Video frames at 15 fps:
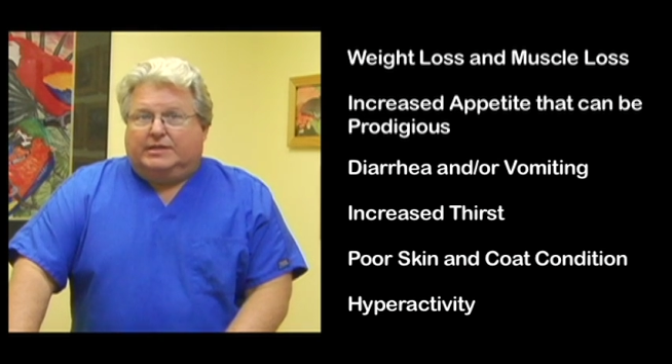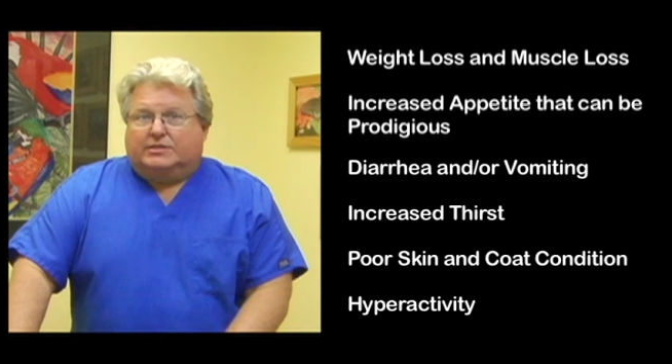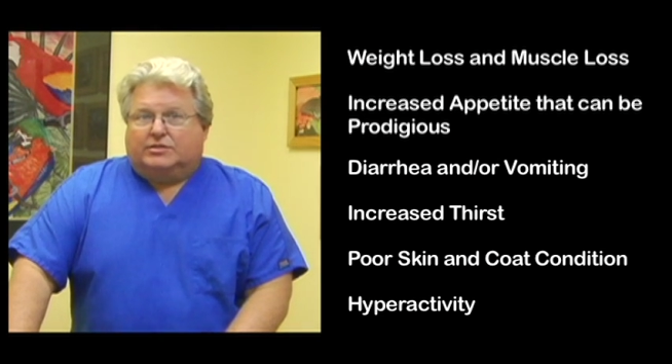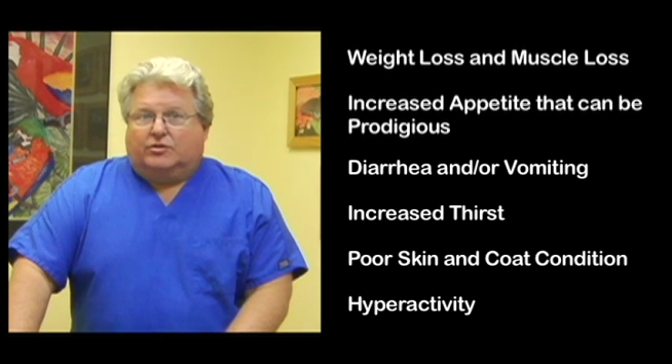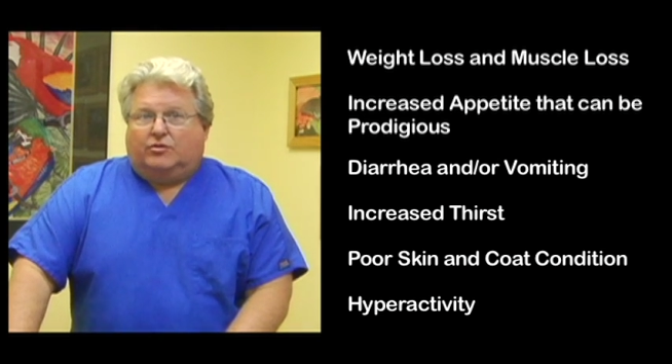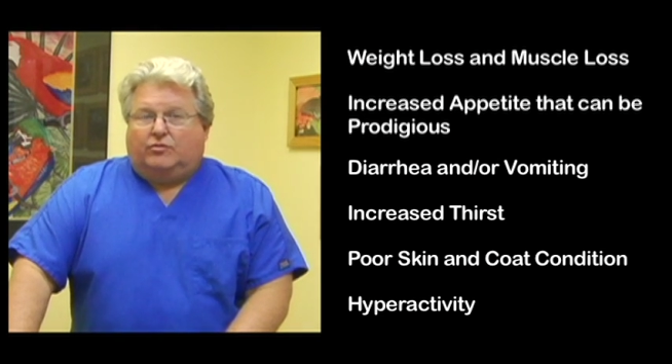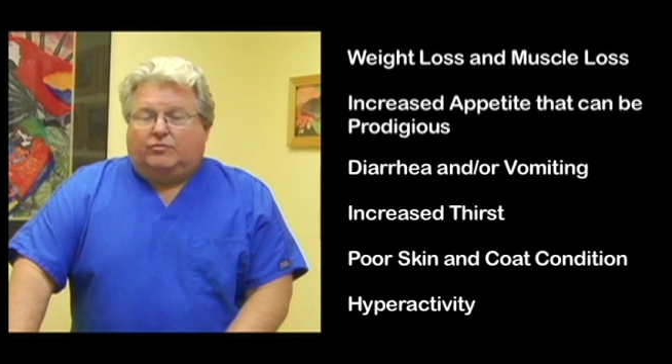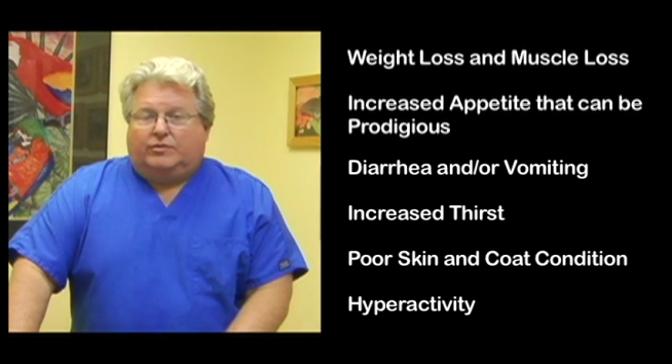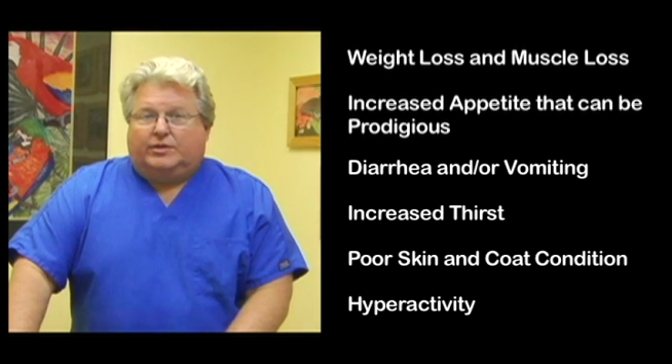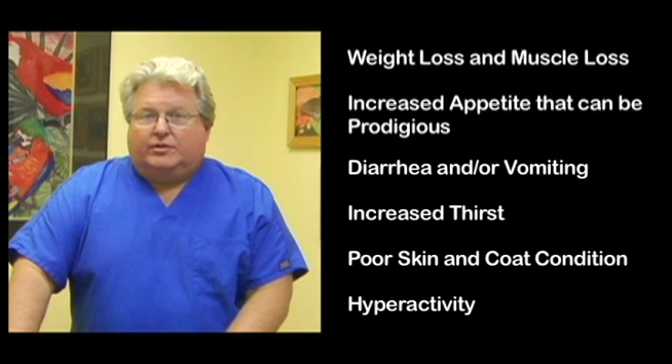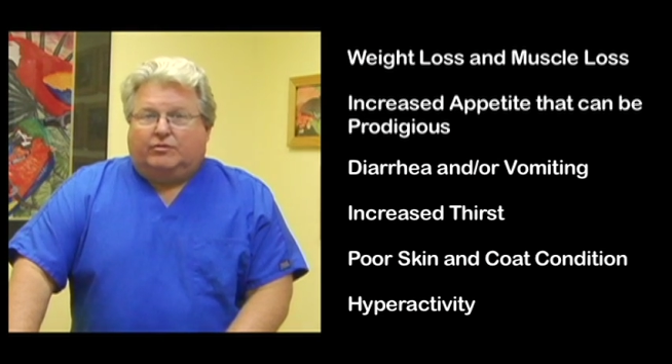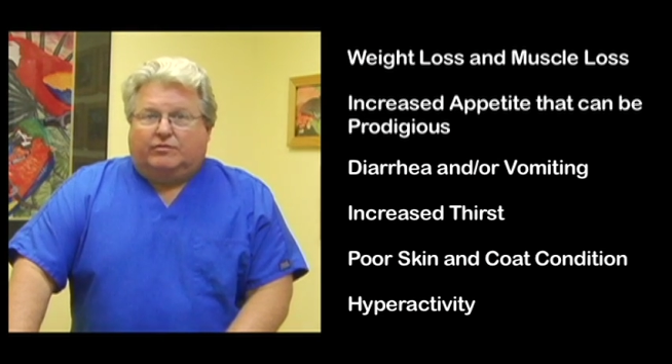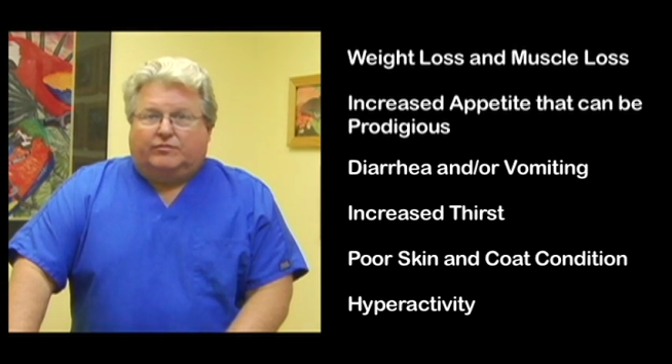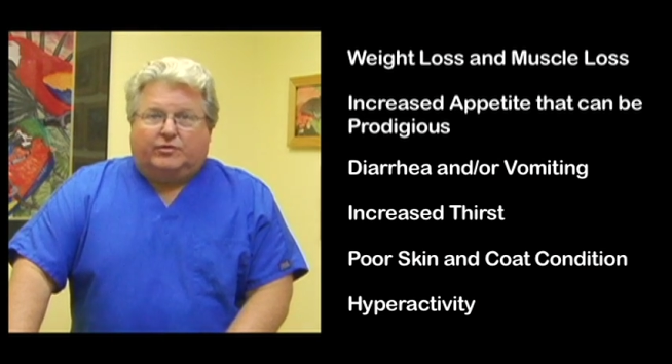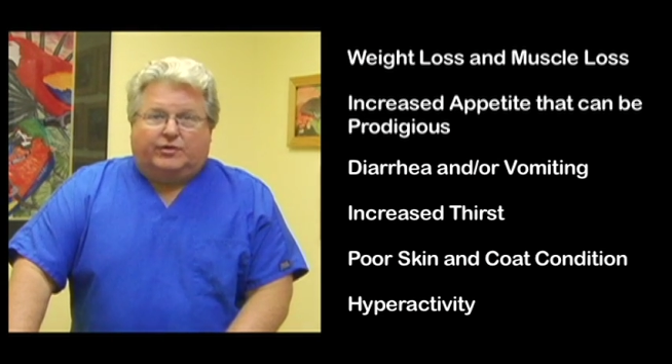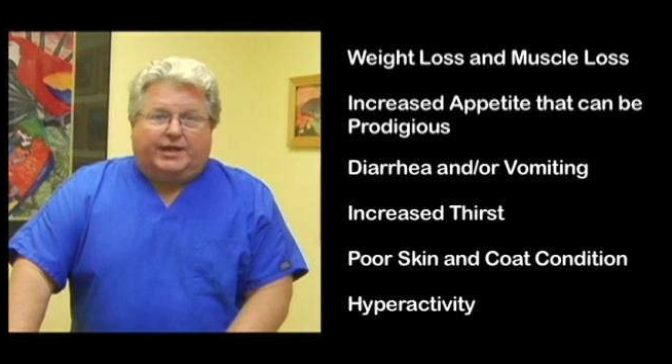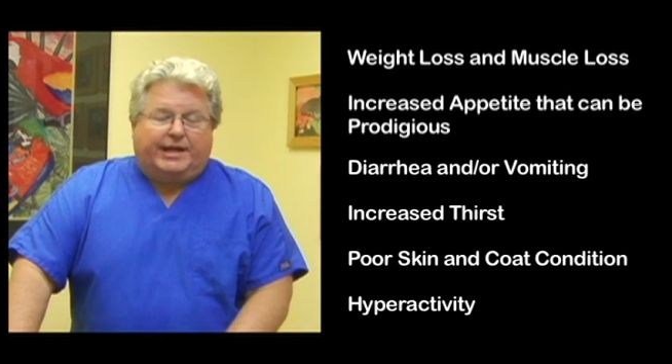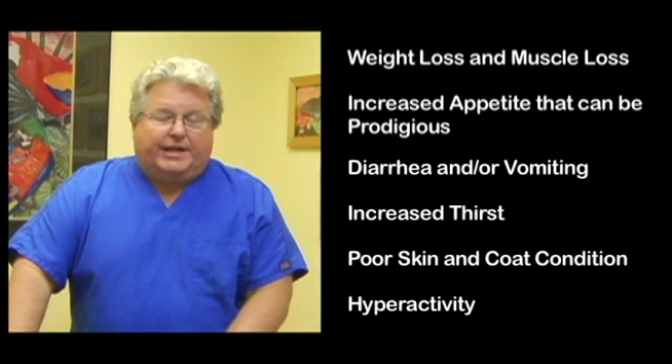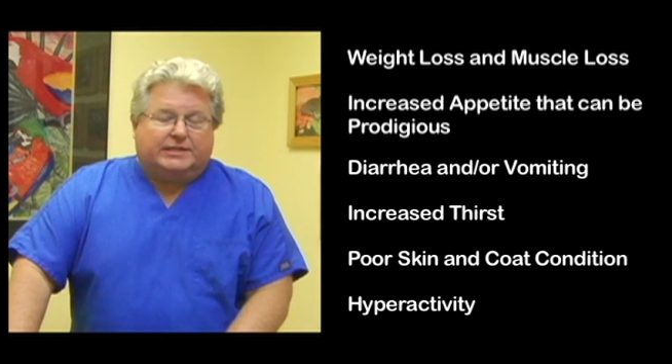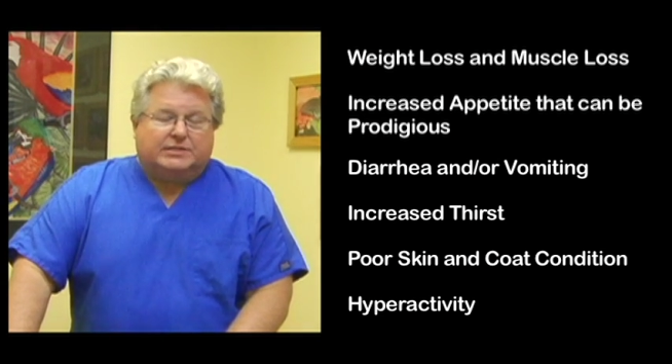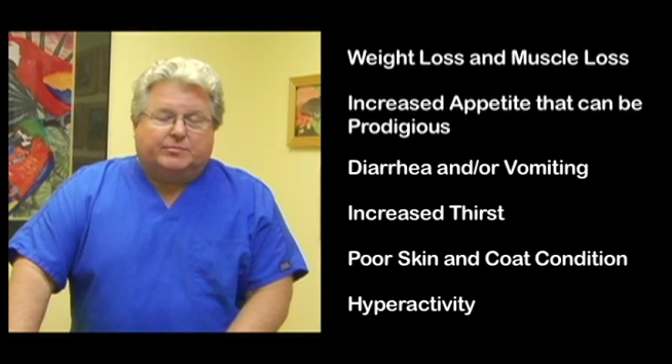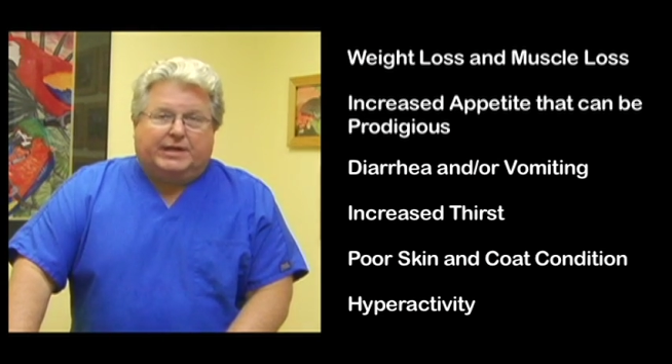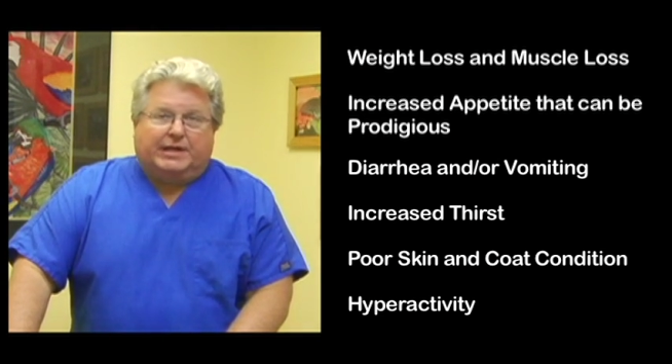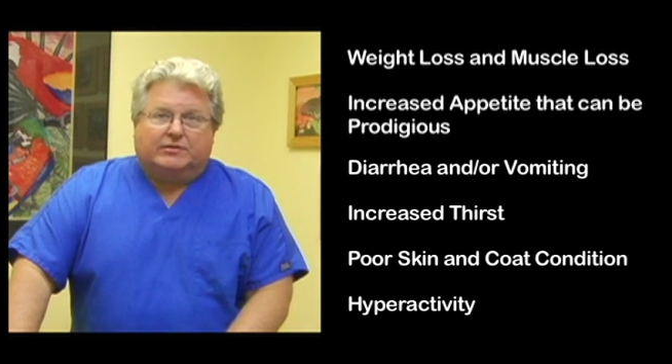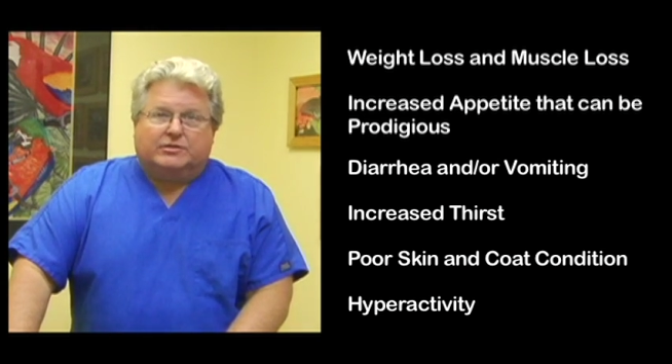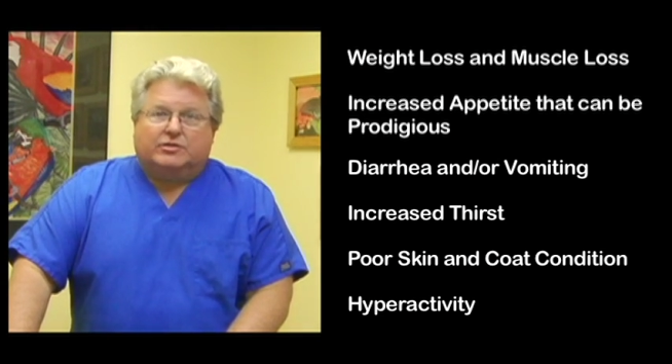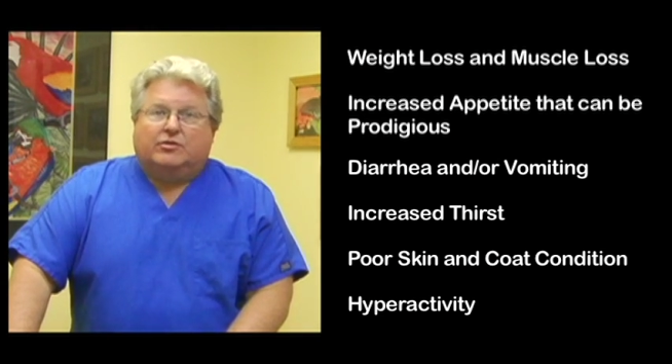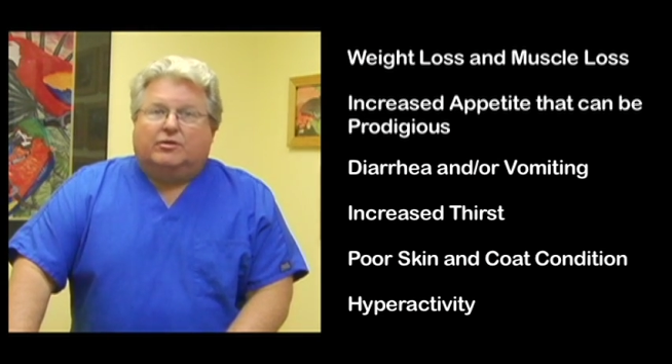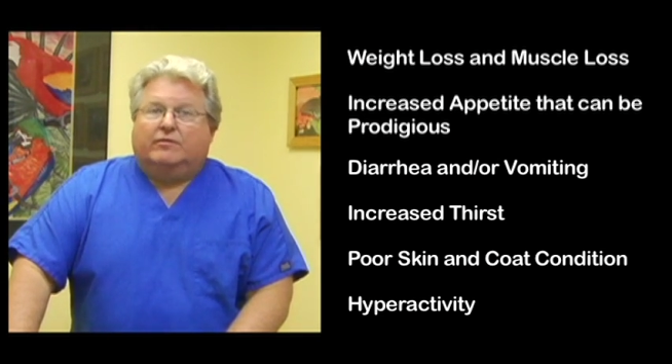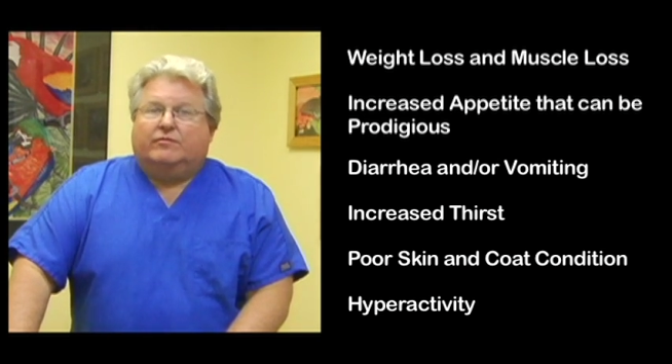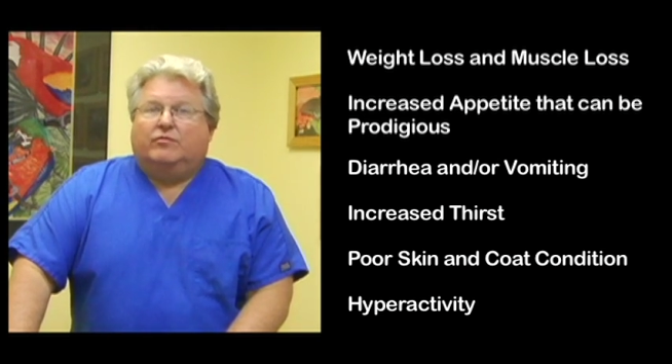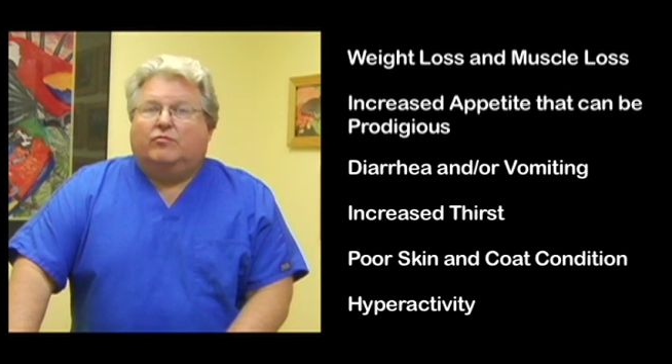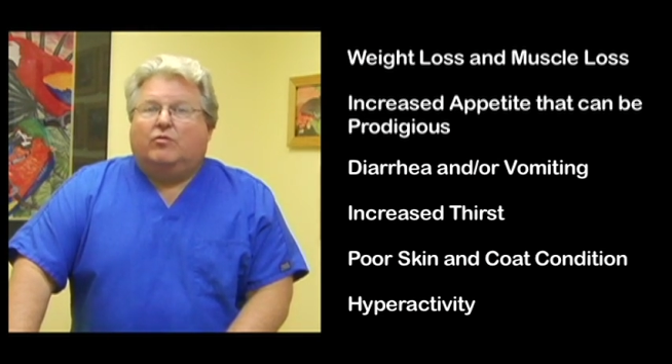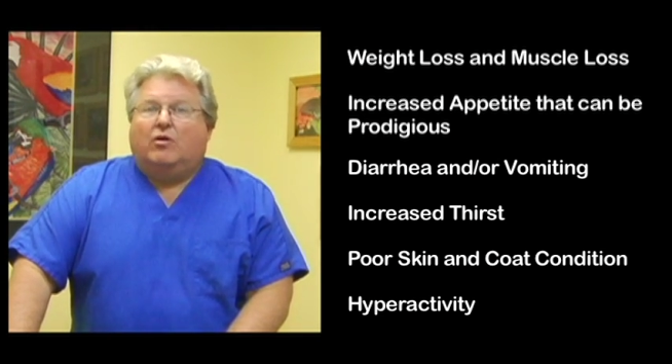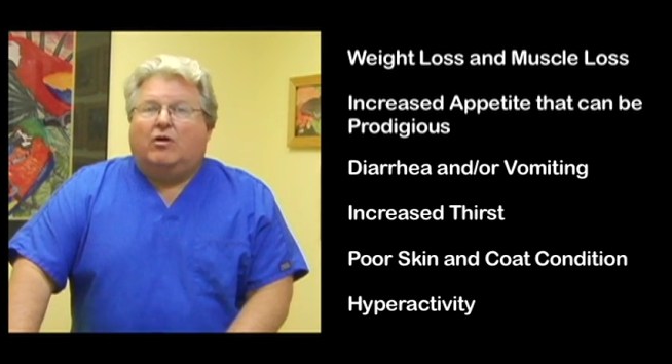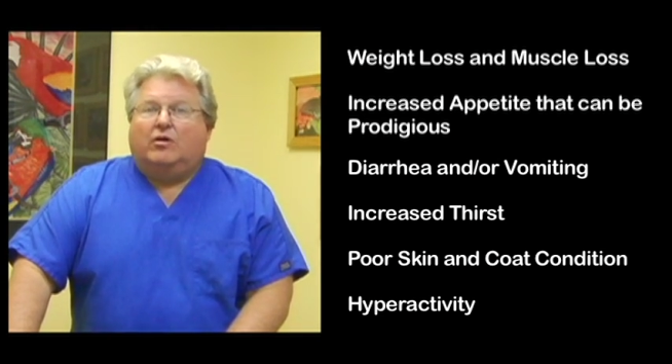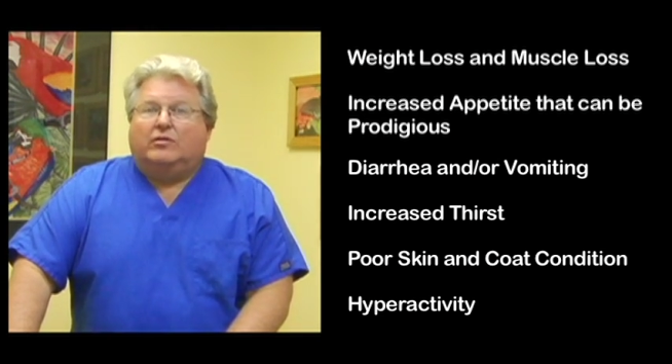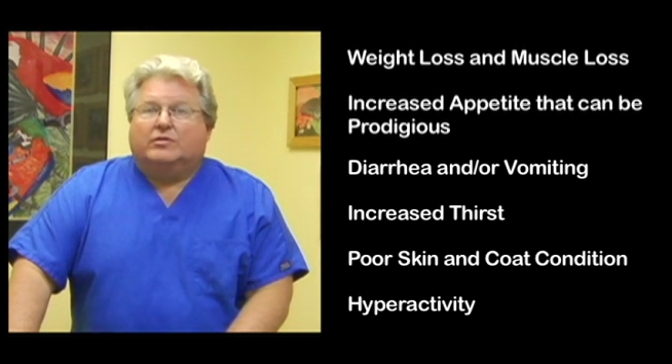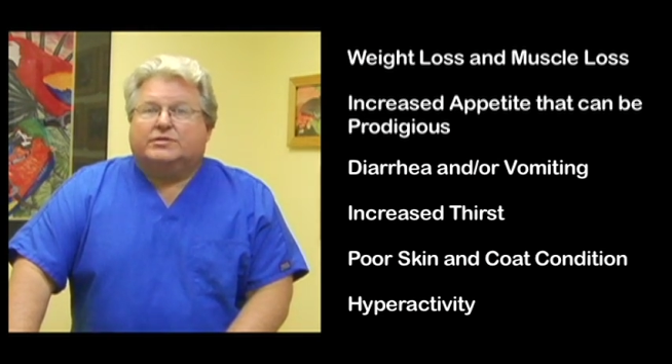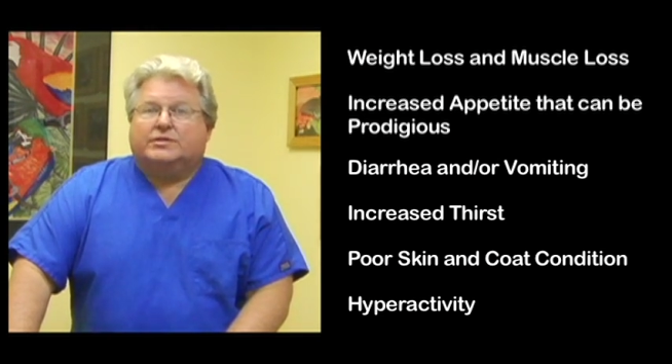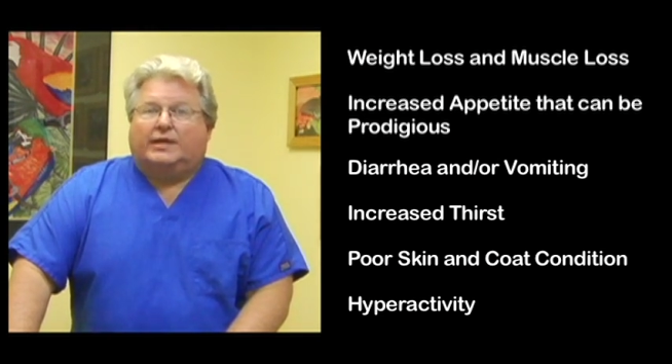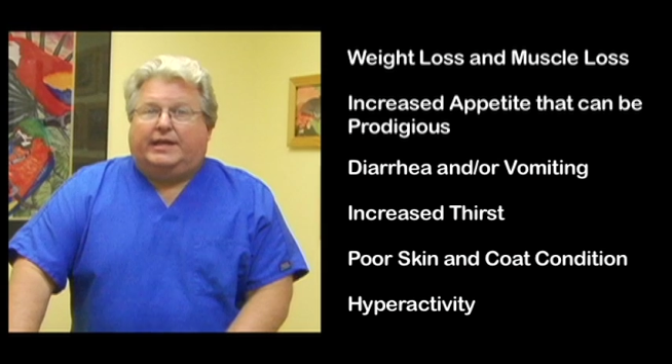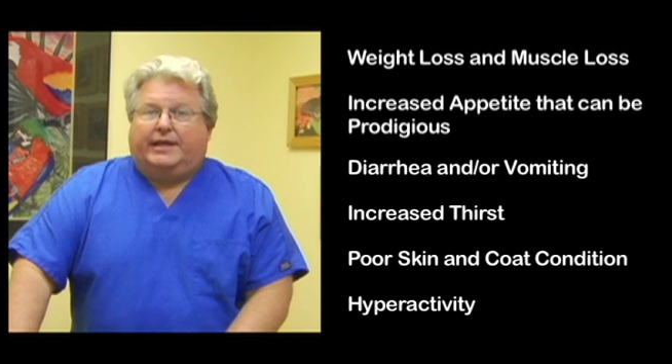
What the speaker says: So, if your cat's bouncing off the walls